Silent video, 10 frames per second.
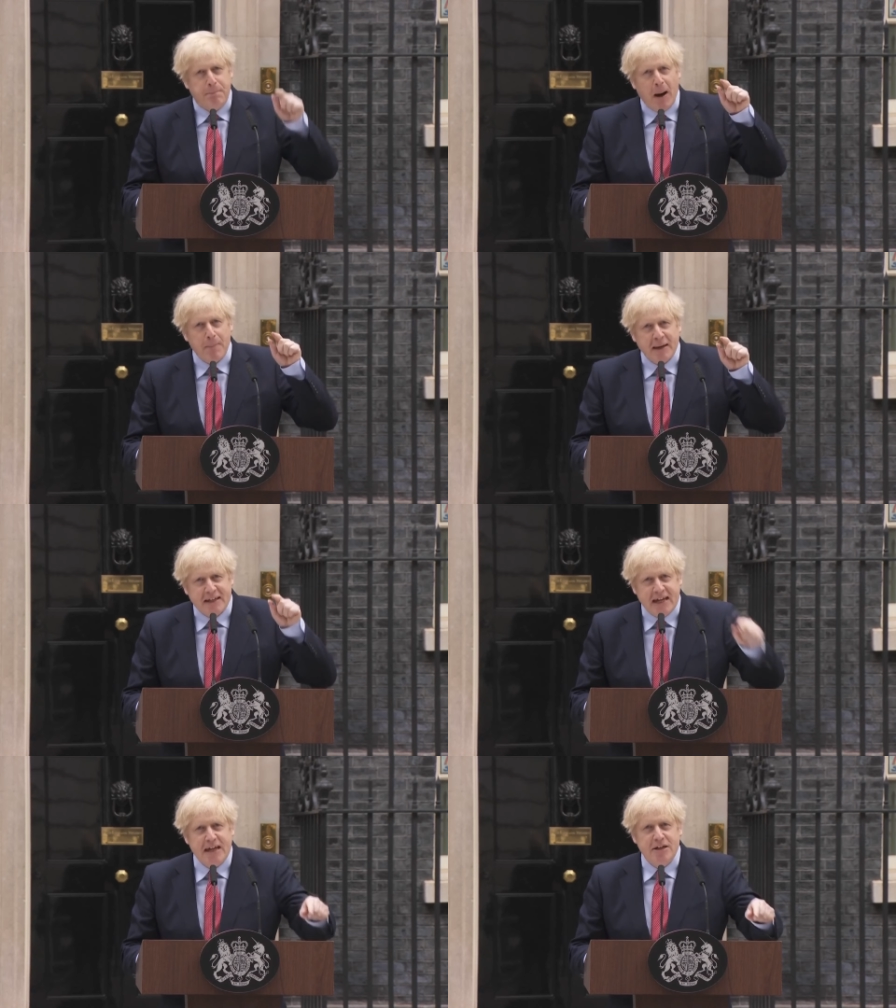but
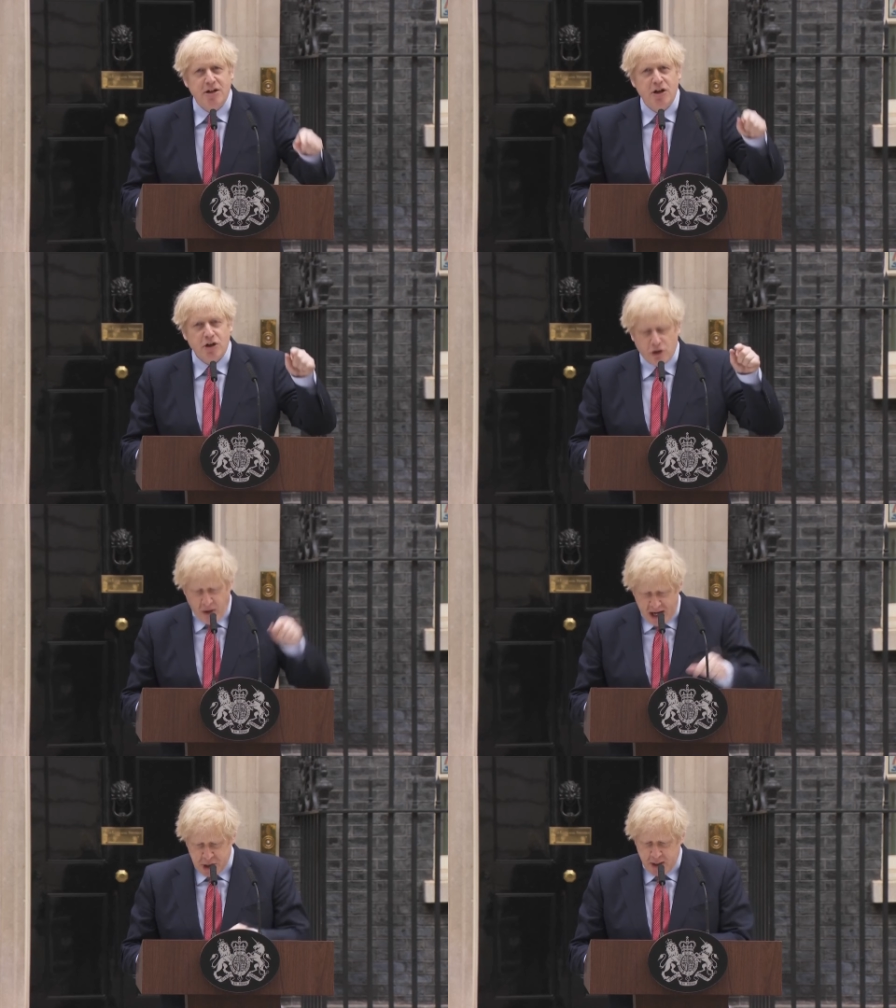begin
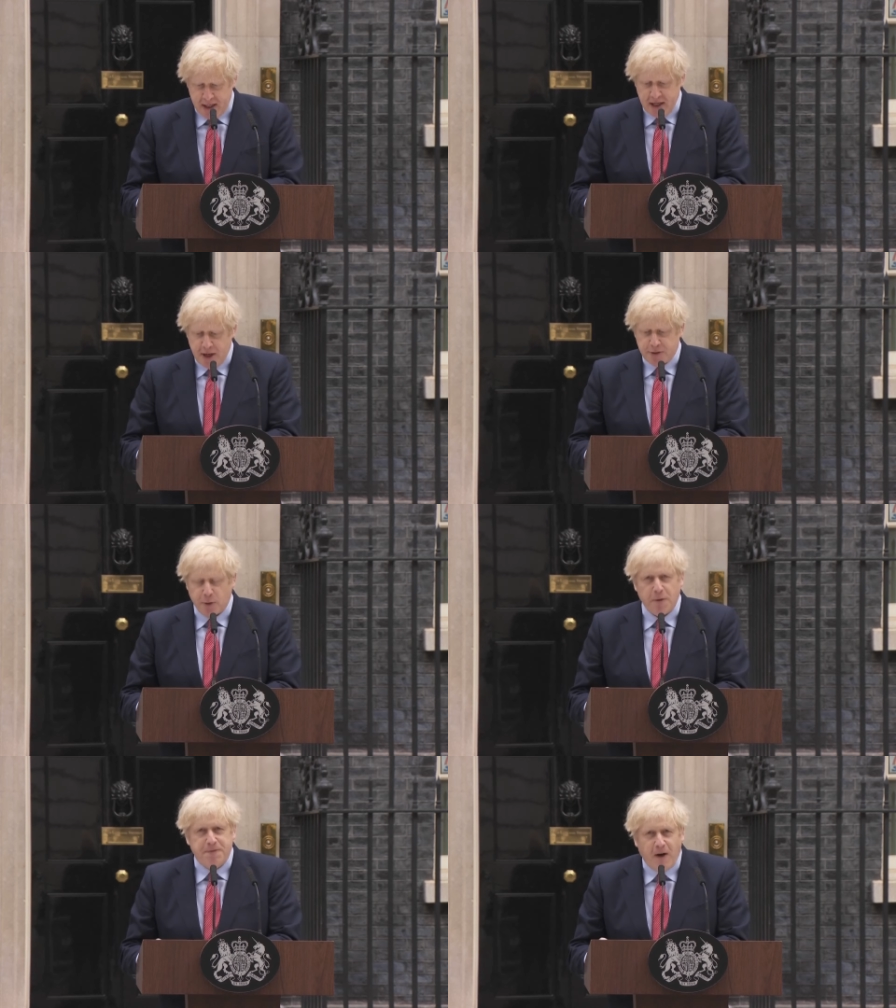gradually to
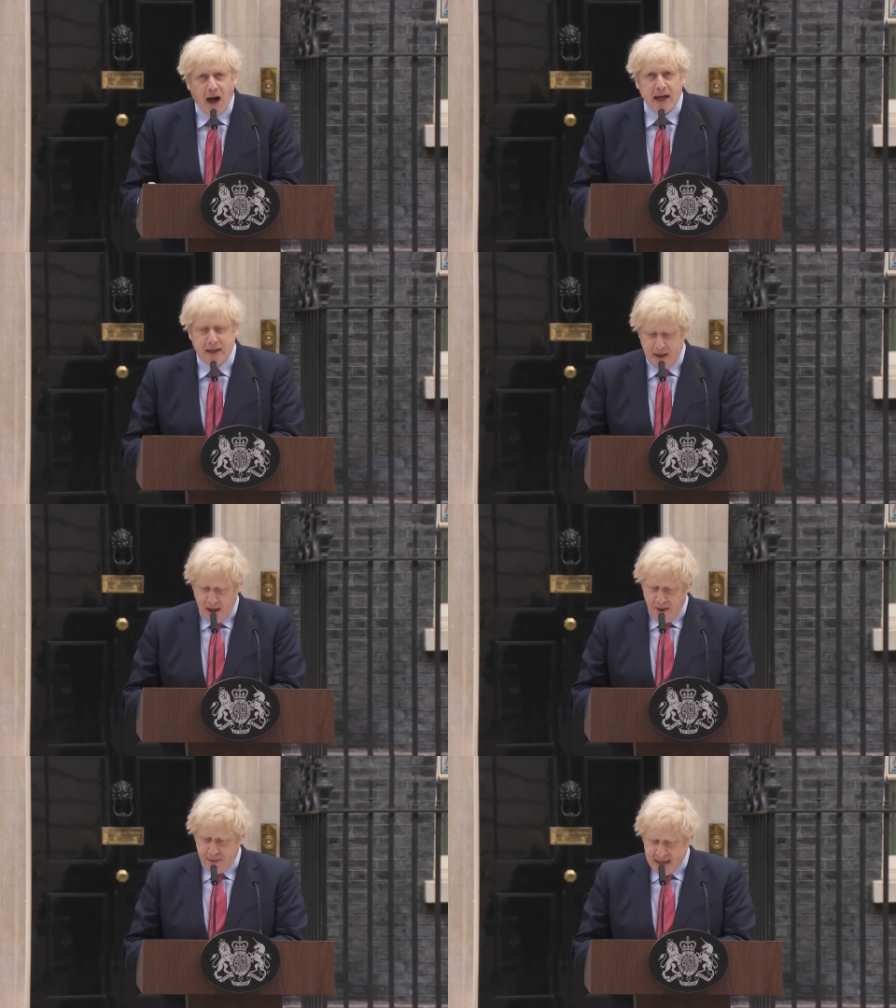refine
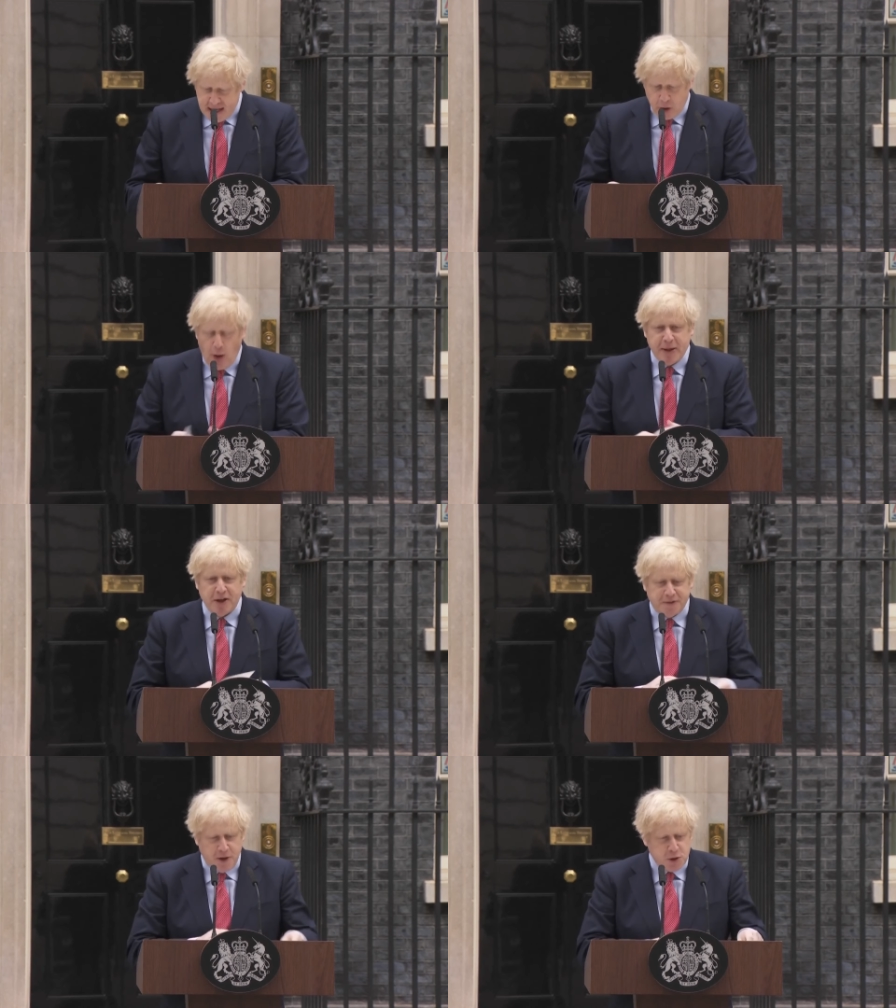the economic
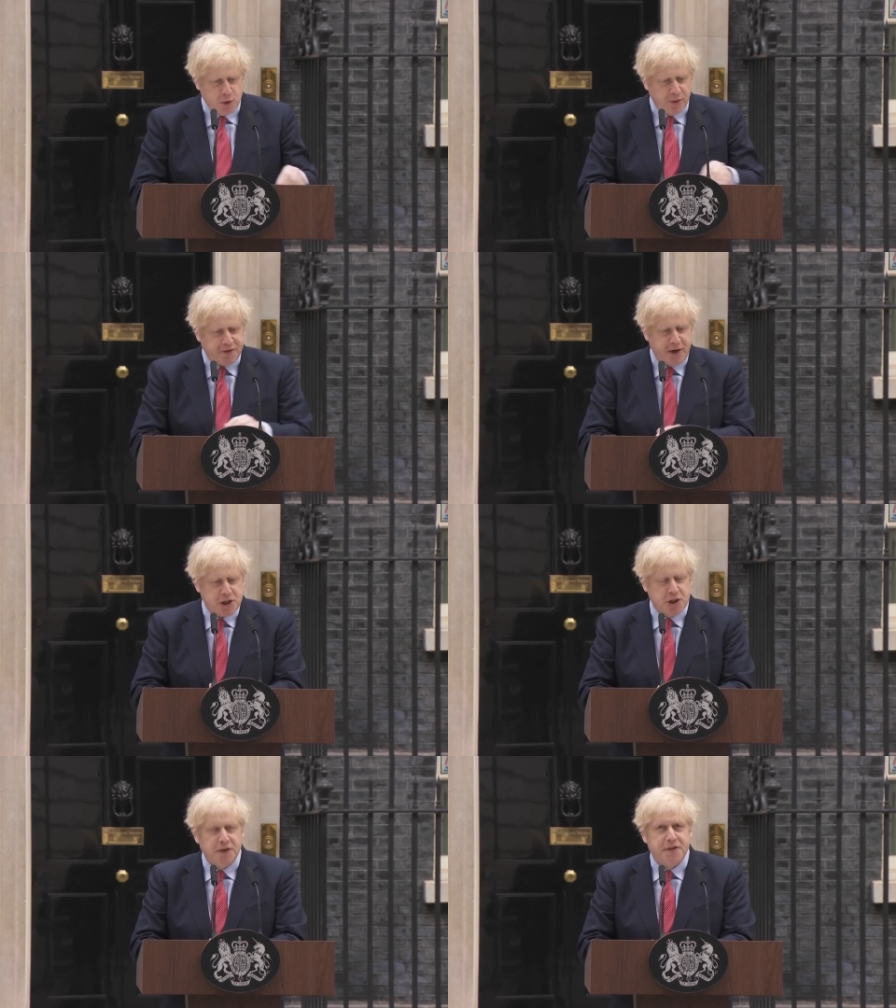and social
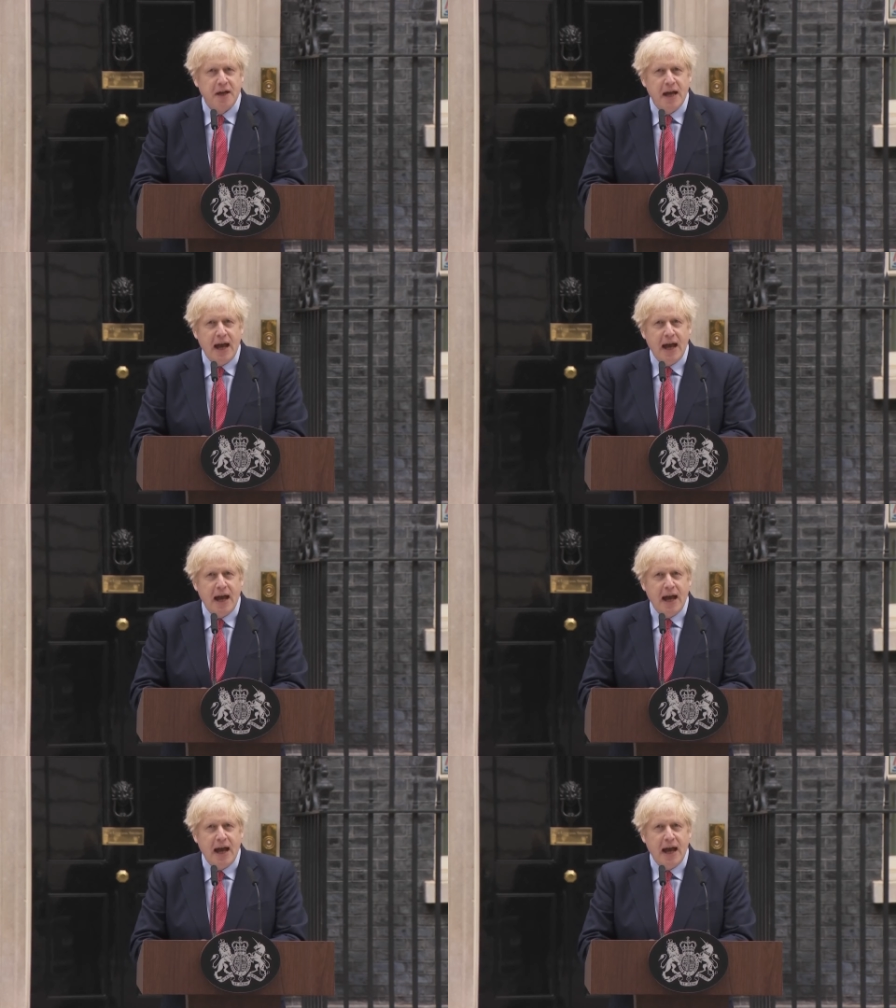restrictions,